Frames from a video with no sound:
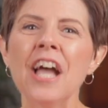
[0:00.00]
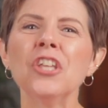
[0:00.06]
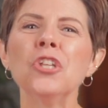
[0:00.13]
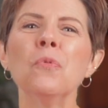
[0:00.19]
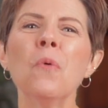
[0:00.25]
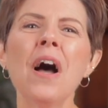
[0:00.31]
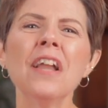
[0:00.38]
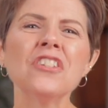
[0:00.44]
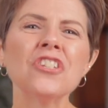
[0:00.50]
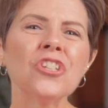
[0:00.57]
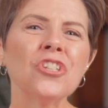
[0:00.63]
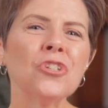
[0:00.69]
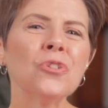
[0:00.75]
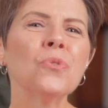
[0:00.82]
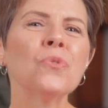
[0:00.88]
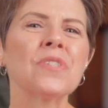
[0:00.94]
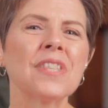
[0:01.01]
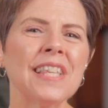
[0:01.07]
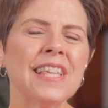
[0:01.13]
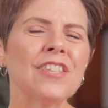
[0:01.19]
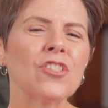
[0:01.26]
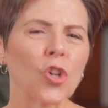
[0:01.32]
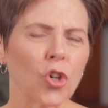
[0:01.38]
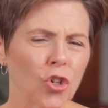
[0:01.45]
You want to use
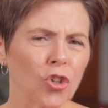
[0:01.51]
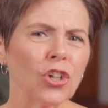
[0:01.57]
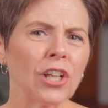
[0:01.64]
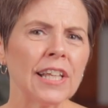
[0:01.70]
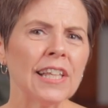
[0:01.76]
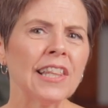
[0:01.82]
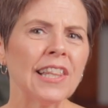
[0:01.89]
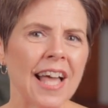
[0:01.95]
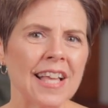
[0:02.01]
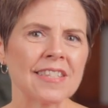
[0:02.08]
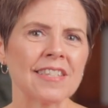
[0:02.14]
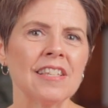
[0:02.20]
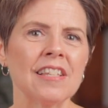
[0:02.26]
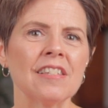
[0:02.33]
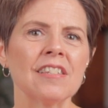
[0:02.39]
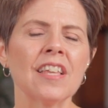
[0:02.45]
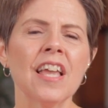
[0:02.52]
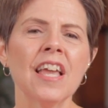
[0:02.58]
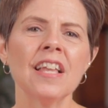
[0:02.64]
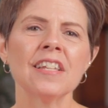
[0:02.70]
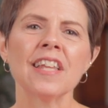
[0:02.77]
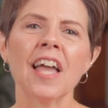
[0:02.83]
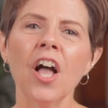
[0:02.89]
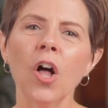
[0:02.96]
these early lessons
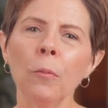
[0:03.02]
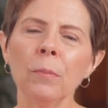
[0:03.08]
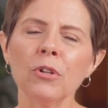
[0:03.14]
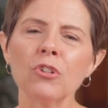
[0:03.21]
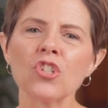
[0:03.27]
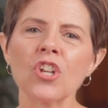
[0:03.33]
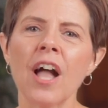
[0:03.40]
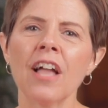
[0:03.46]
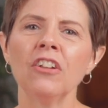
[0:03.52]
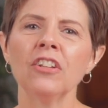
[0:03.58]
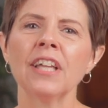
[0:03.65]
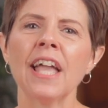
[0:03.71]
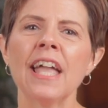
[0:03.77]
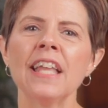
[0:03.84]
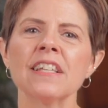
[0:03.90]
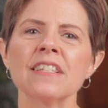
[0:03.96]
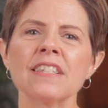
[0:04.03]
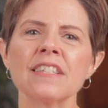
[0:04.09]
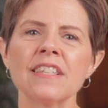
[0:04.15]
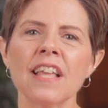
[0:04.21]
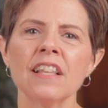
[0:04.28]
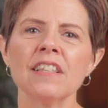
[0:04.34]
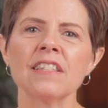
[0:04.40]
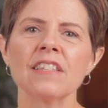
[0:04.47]
to help your child gain a
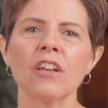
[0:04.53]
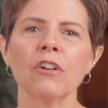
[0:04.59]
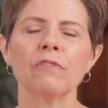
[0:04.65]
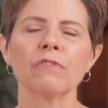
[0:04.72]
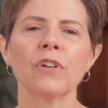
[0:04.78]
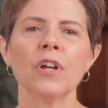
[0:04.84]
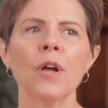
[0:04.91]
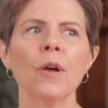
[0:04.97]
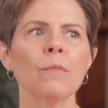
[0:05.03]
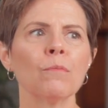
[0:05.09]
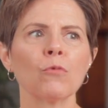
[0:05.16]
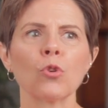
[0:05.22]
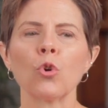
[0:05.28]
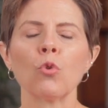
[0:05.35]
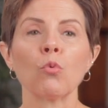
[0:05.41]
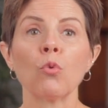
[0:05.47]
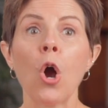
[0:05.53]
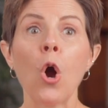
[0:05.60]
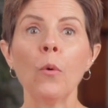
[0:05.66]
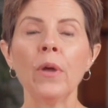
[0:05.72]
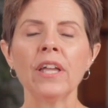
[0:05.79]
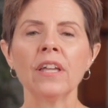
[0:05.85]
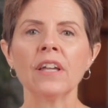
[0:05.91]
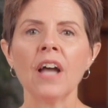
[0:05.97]
sense of
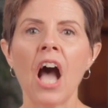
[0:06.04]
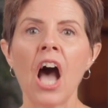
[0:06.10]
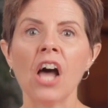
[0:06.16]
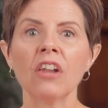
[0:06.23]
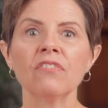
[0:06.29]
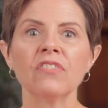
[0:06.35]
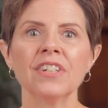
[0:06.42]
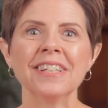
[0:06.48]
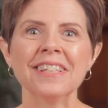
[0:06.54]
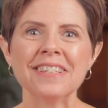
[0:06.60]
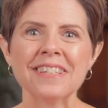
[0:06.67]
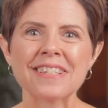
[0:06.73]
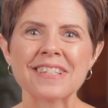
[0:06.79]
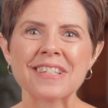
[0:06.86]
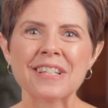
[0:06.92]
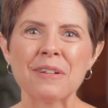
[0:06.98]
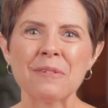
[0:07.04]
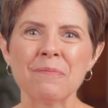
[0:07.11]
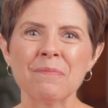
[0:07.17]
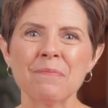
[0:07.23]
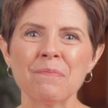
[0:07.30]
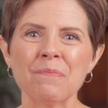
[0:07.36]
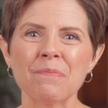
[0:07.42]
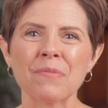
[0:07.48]
growing confidence.
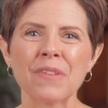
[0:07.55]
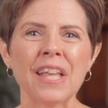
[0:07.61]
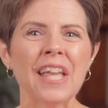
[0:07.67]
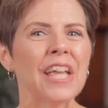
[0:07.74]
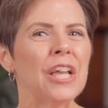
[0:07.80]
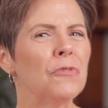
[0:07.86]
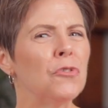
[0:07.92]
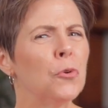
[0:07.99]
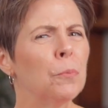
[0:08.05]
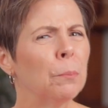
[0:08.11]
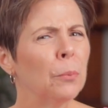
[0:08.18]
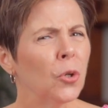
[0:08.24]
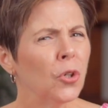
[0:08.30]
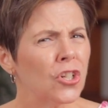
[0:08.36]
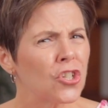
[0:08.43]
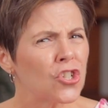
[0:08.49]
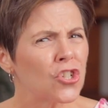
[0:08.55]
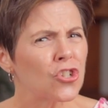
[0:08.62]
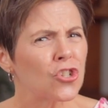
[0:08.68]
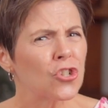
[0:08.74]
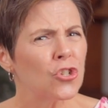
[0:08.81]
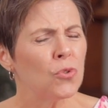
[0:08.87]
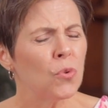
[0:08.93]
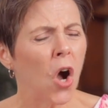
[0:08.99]
If you push
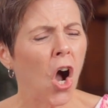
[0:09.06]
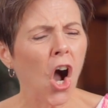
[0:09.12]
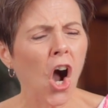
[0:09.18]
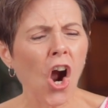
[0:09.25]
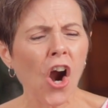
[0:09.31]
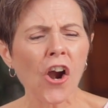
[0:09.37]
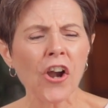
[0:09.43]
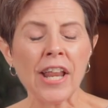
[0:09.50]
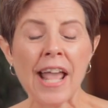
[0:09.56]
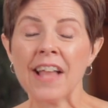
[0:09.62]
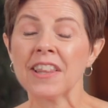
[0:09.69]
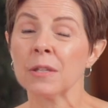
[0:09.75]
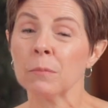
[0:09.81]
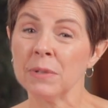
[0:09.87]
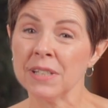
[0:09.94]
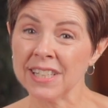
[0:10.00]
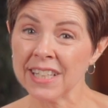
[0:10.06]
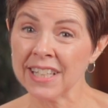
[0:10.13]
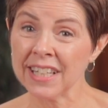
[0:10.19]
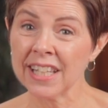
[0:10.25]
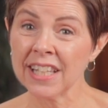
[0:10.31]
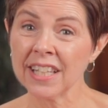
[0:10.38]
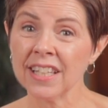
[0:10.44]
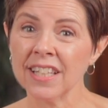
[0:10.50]
too hard at the
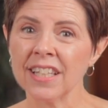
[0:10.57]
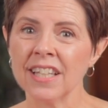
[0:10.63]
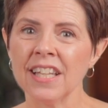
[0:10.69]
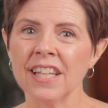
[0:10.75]
beginning,